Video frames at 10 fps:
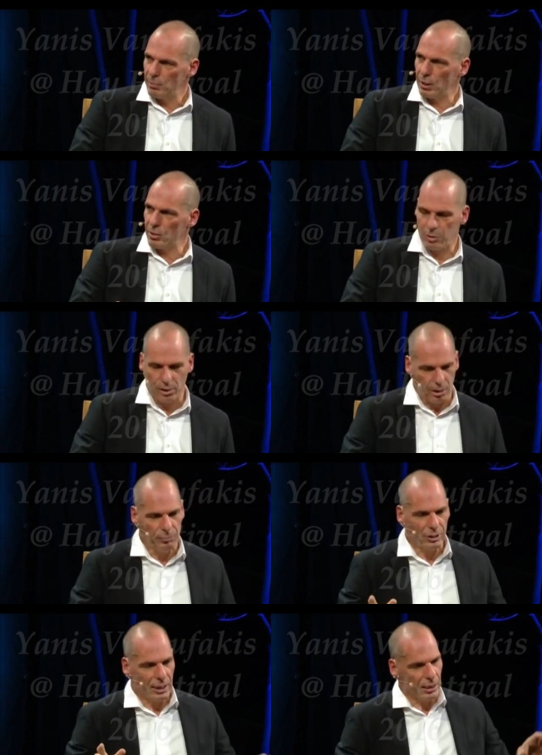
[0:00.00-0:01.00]
Because, you know,
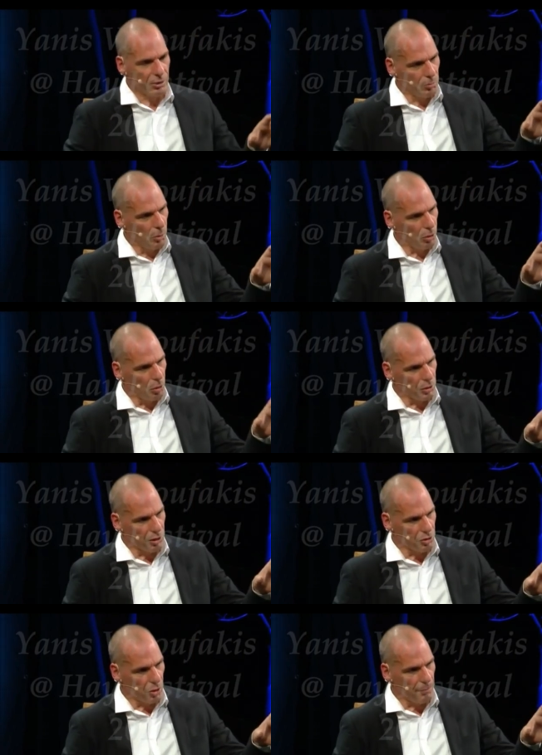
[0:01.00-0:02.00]
if you take a small
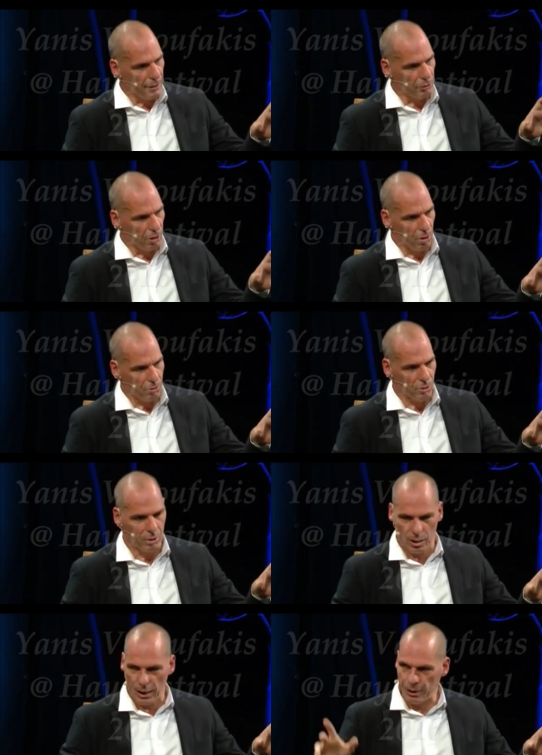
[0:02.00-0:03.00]
corner store about to close
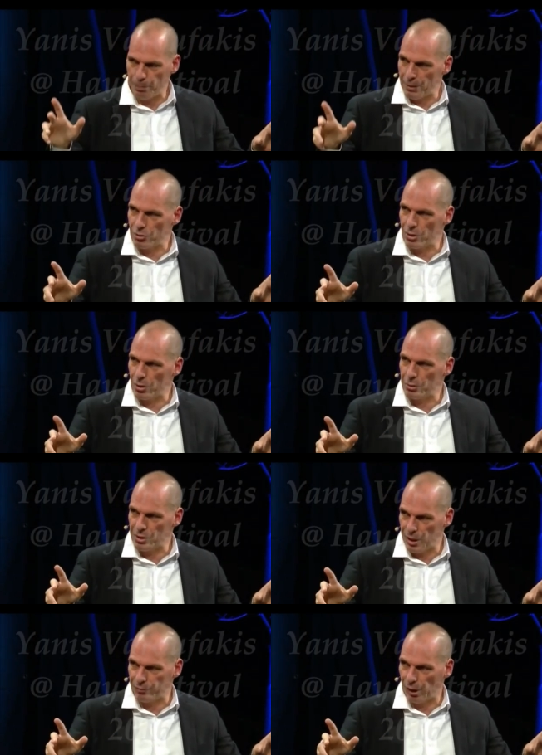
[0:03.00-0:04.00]
and a pensioner who's
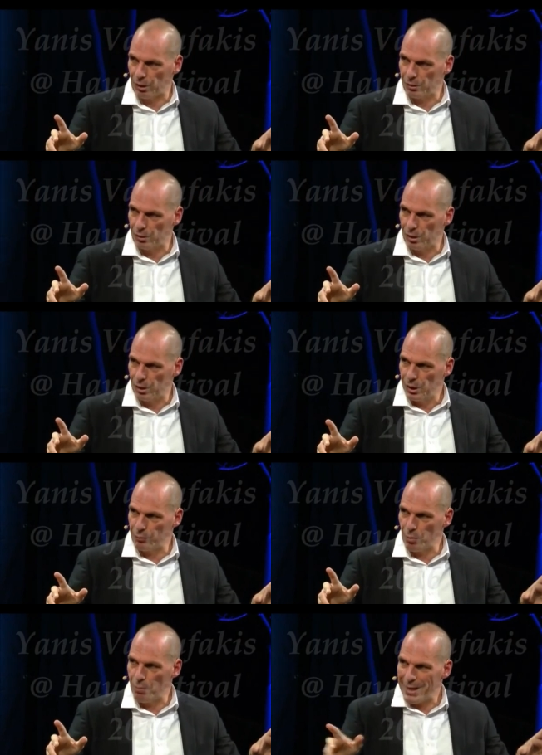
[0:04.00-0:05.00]
starving,
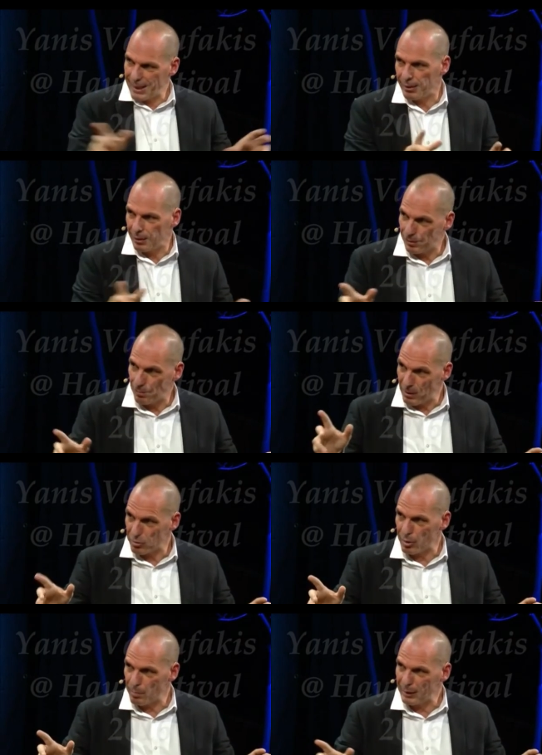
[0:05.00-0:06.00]
if you make the
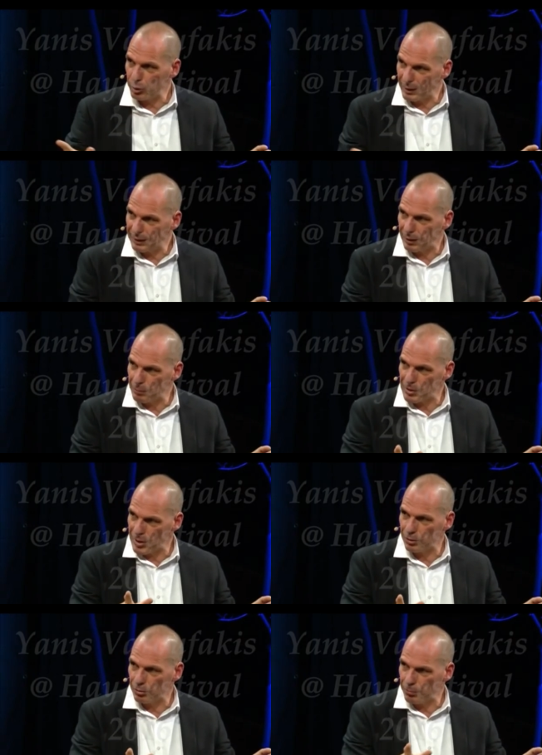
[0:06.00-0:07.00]
pensioner pay
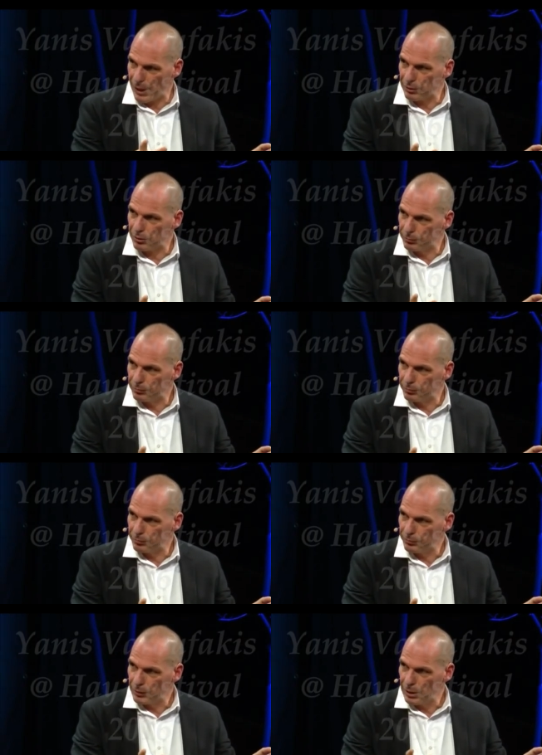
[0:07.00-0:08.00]
23% on bread,
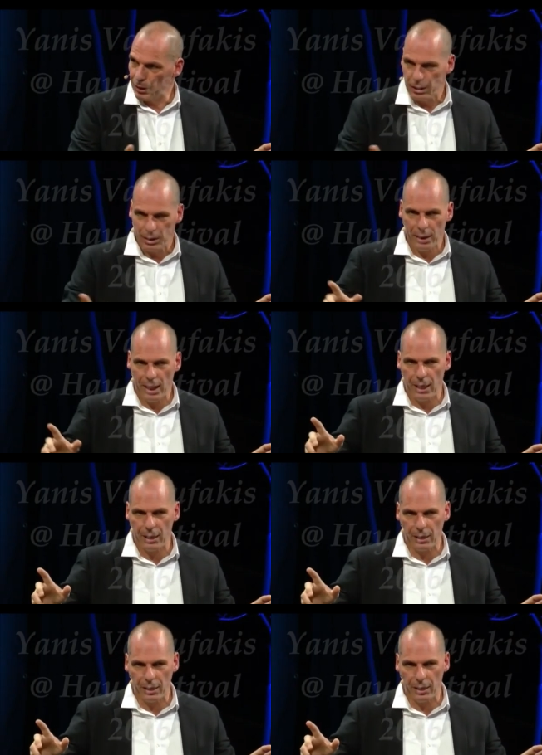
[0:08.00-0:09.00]

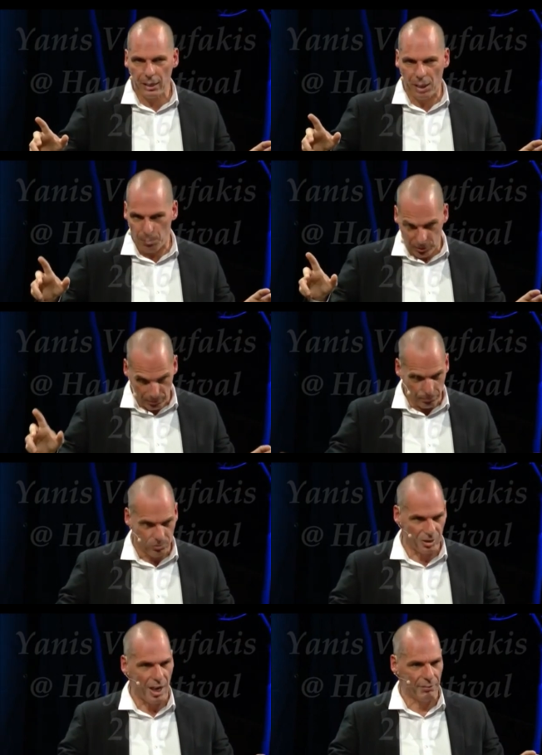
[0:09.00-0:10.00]
then he will
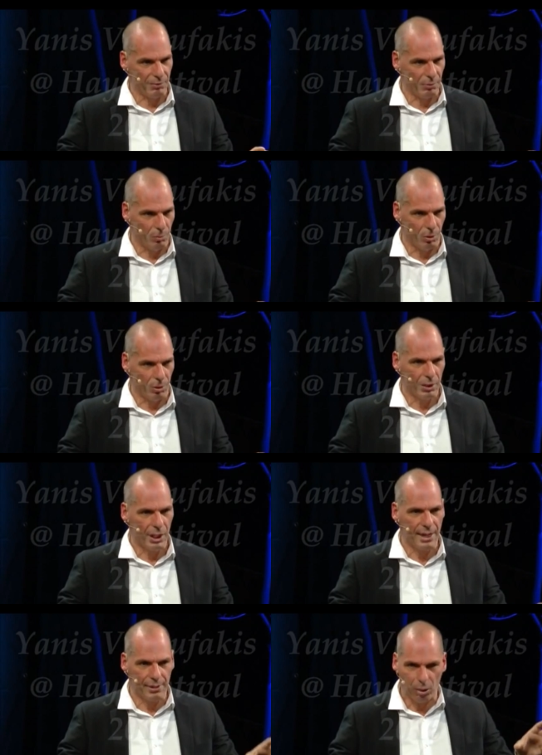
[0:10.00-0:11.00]
starve even more,
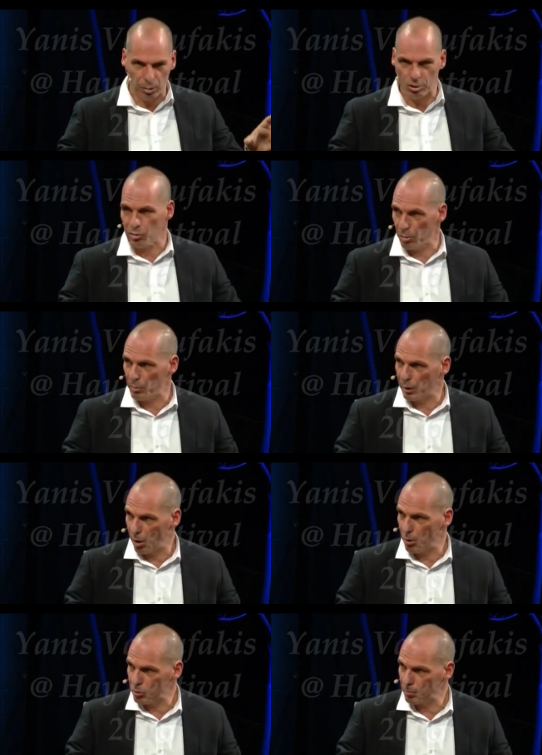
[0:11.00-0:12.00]
and the corner store will
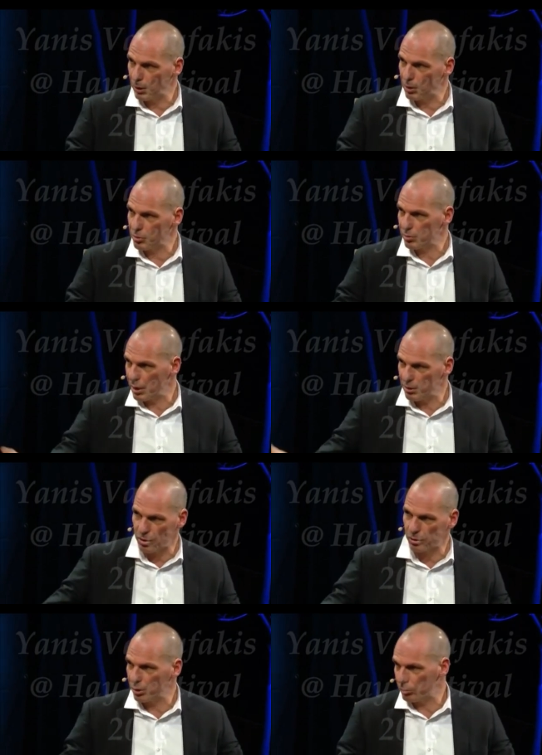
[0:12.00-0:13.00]
close because he's
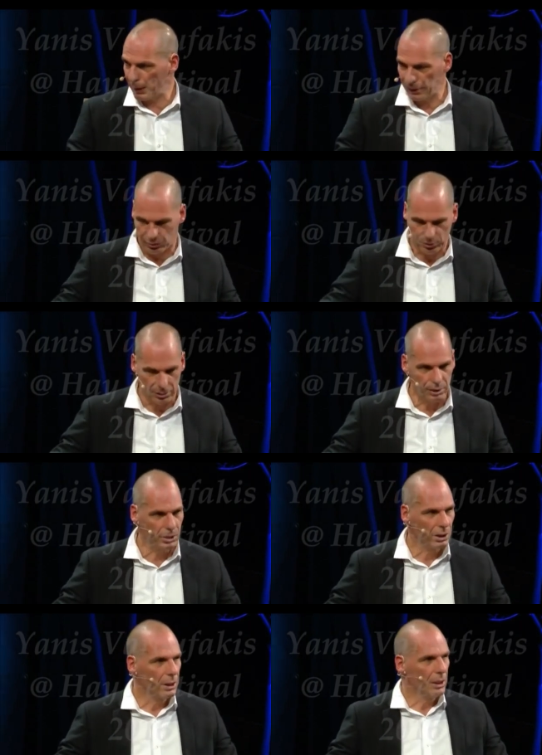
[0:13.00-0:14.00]
not getting paid. Yeah? Yeah.